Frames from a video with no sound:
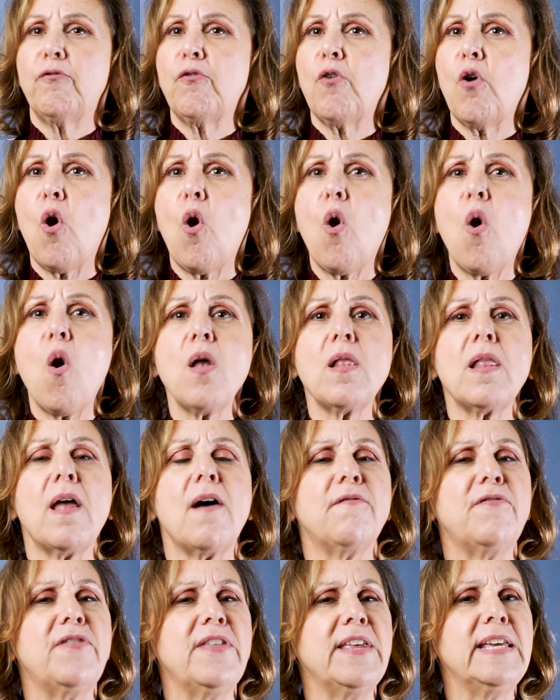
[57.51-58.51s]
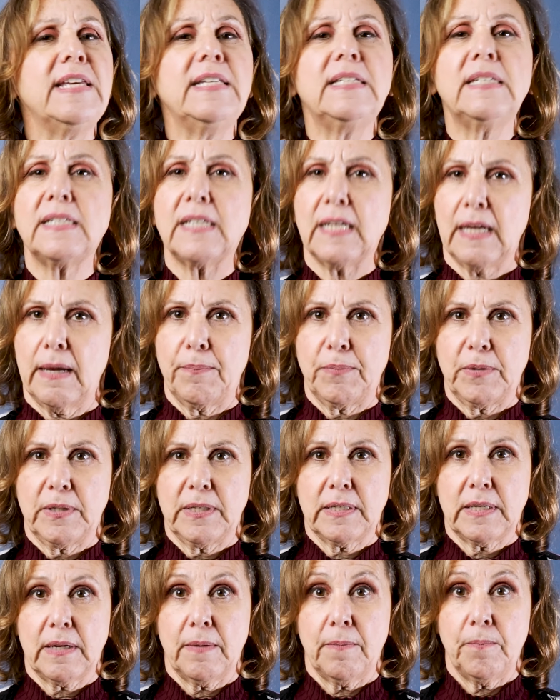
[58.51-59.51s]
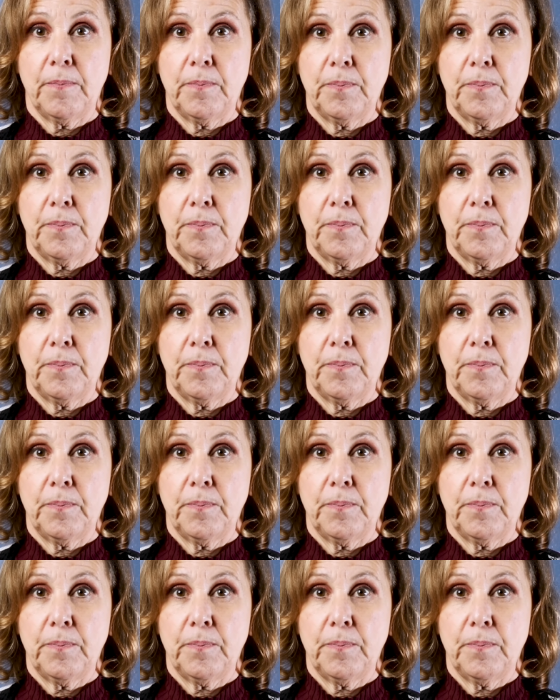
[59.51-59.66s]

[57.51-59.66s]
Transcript: for all of these tips.